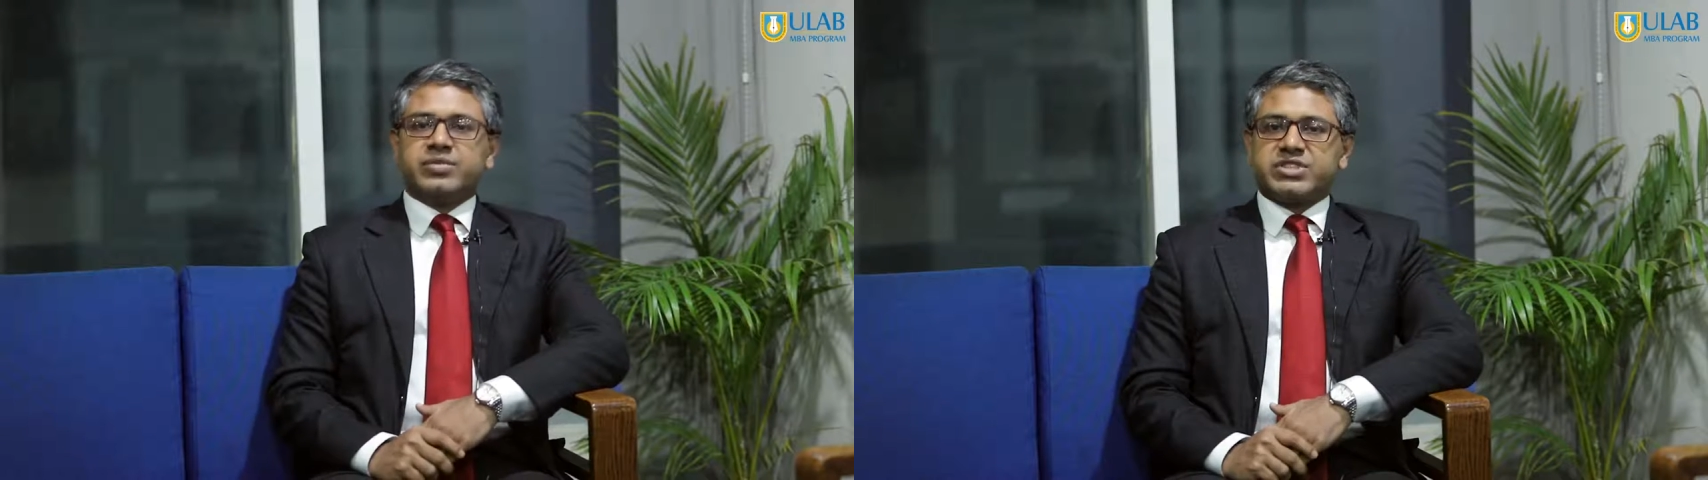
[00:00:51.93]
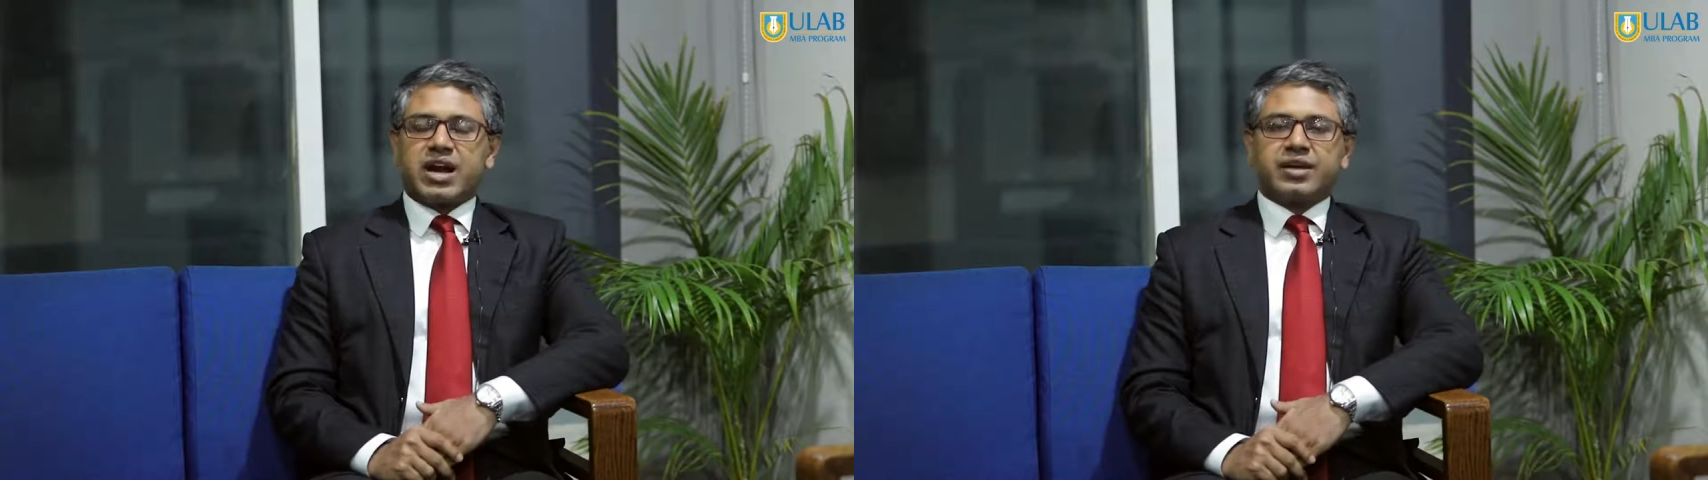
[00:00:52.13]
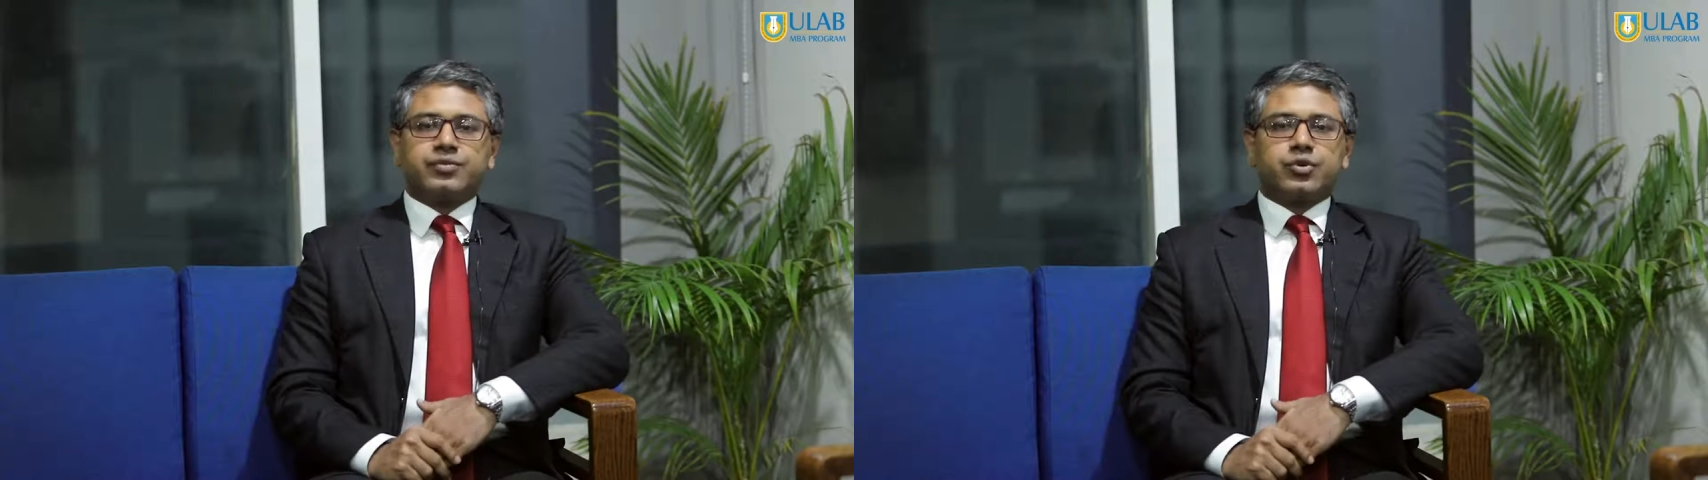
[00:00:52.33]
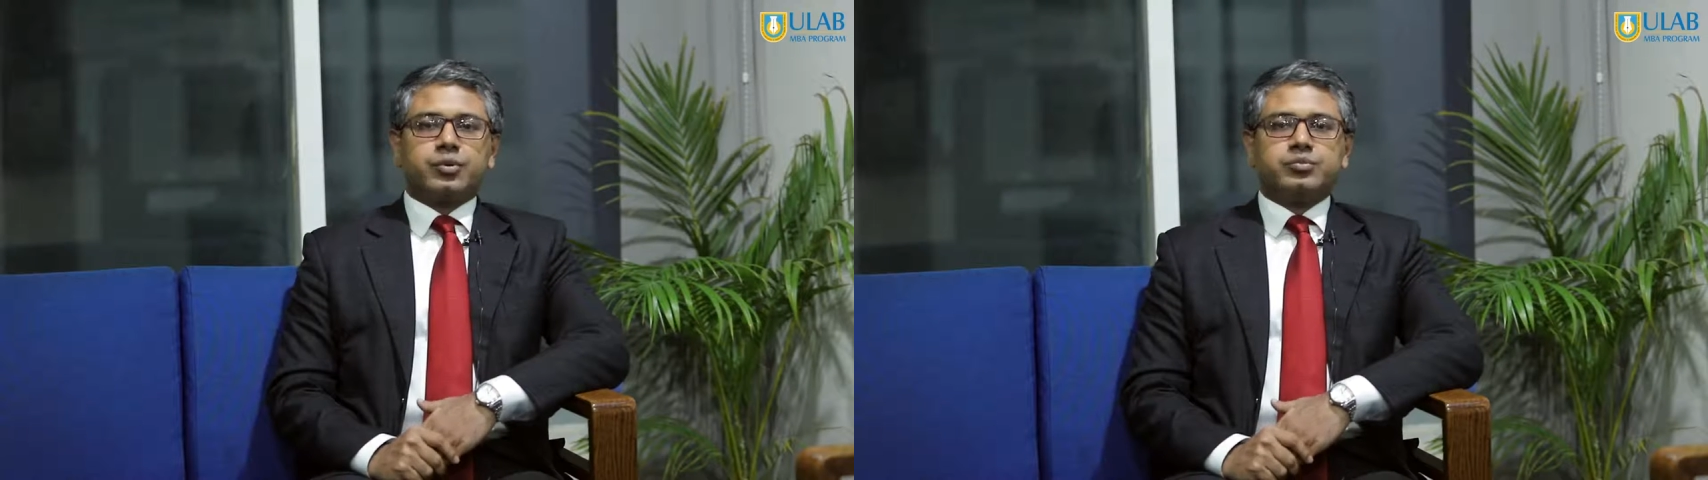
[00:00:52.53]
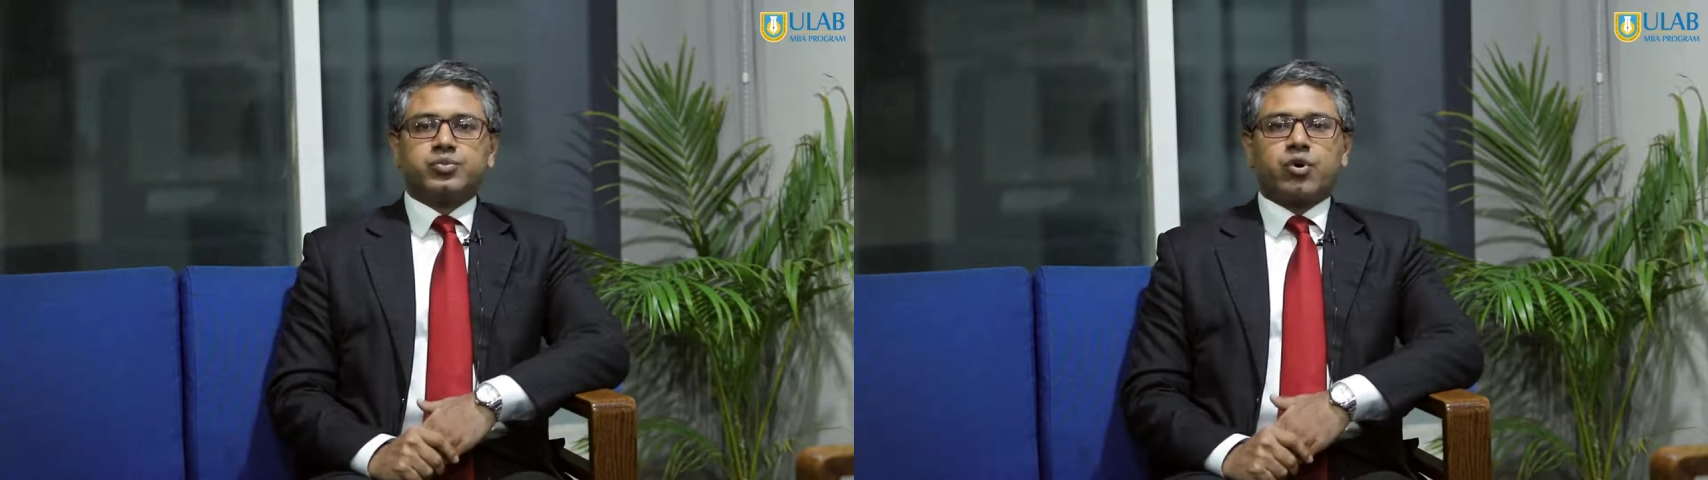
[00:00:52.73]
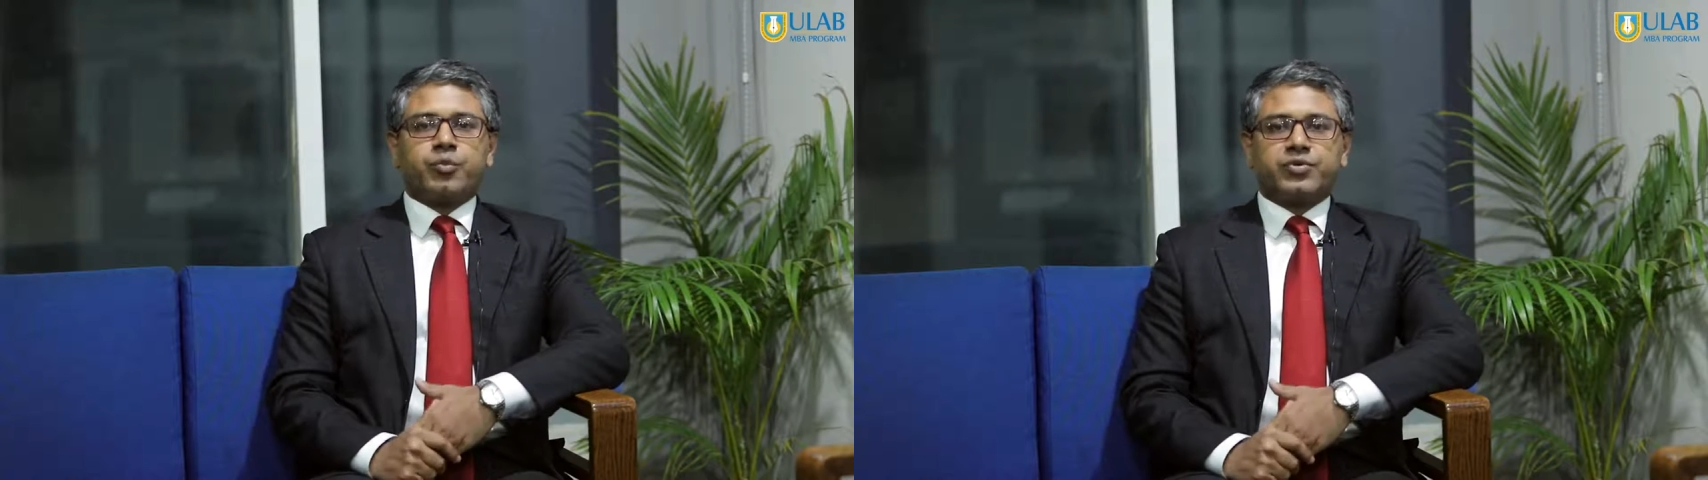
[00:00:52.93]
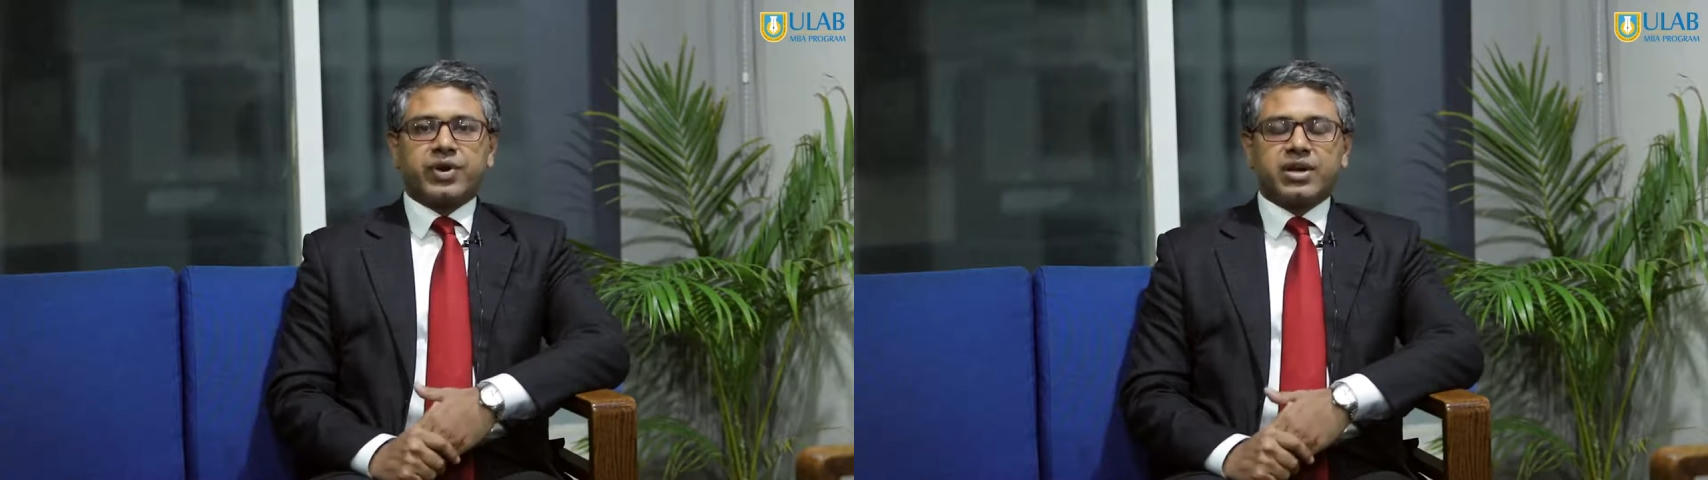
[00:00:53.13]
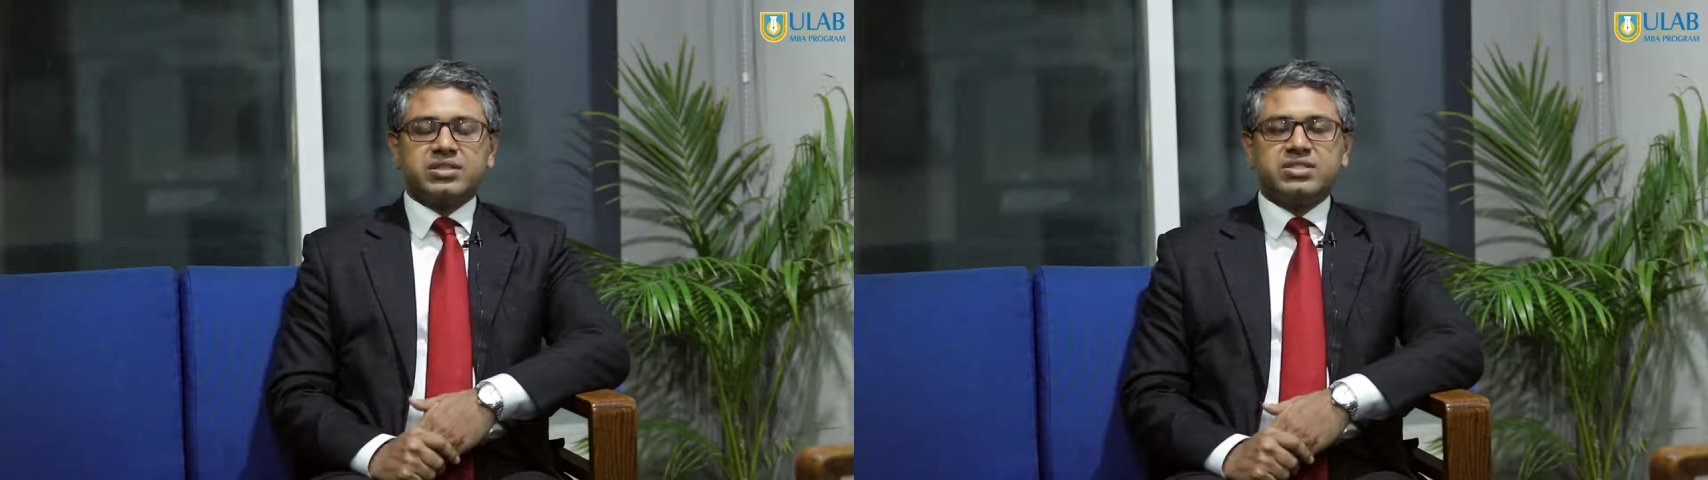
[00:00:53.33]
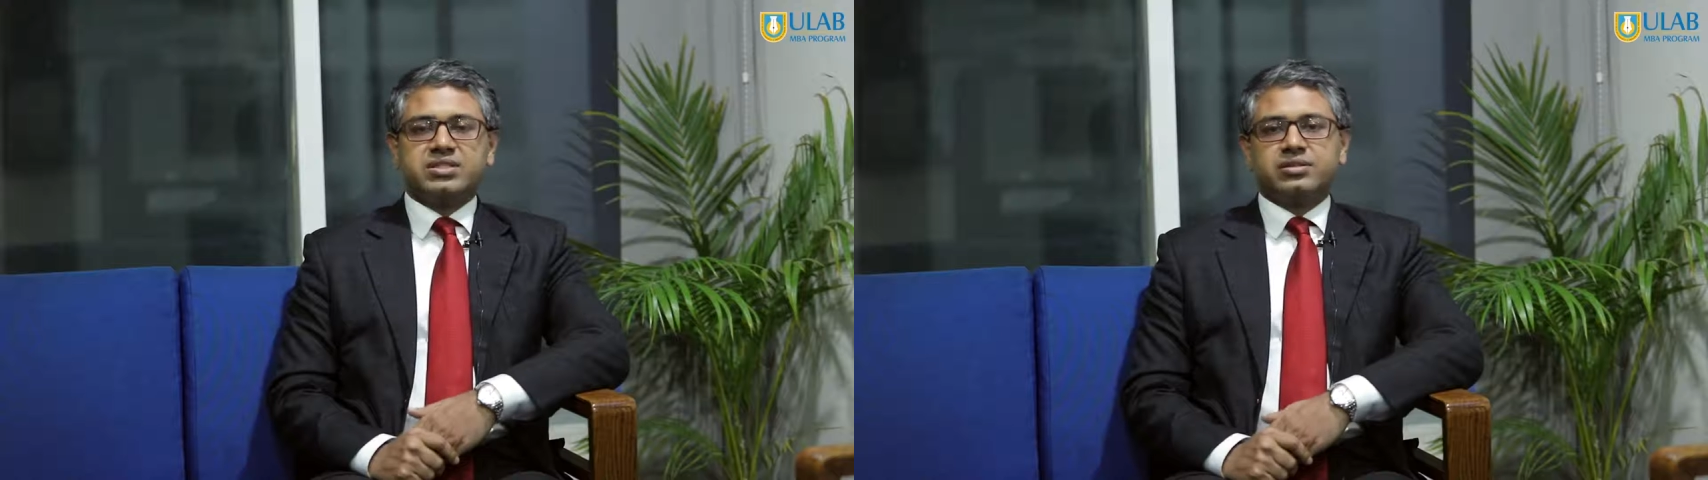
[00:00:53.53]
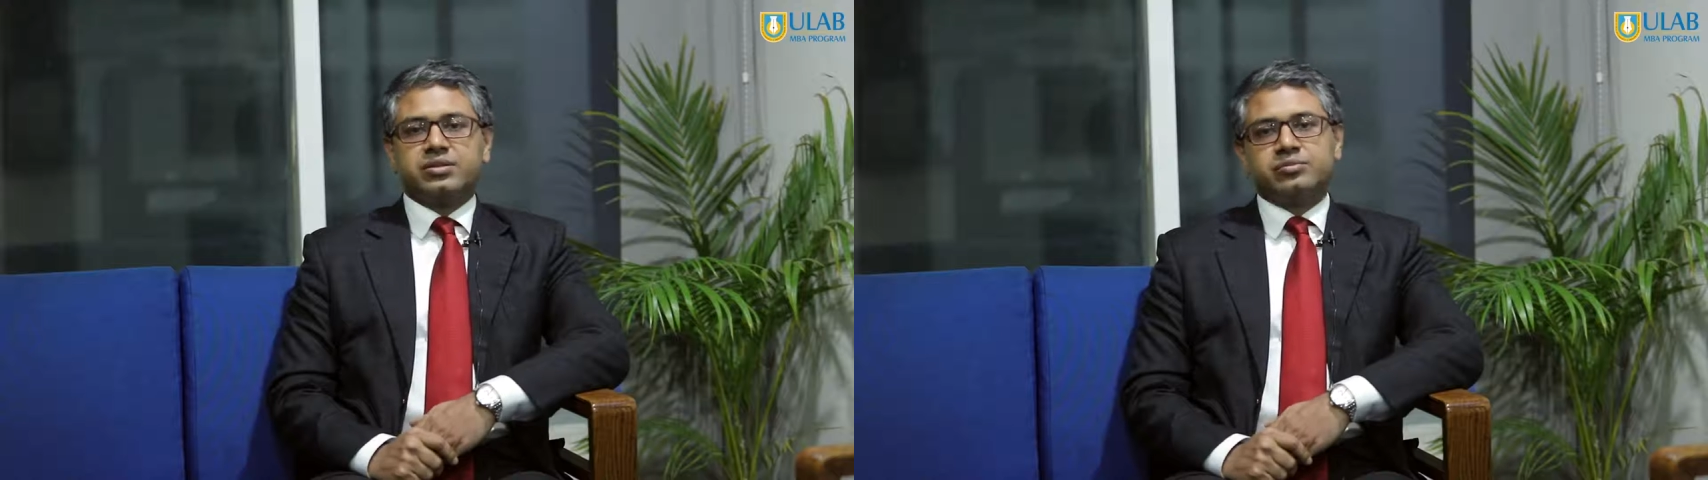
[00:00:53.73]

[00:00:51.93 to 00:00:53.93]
starting from corporate finance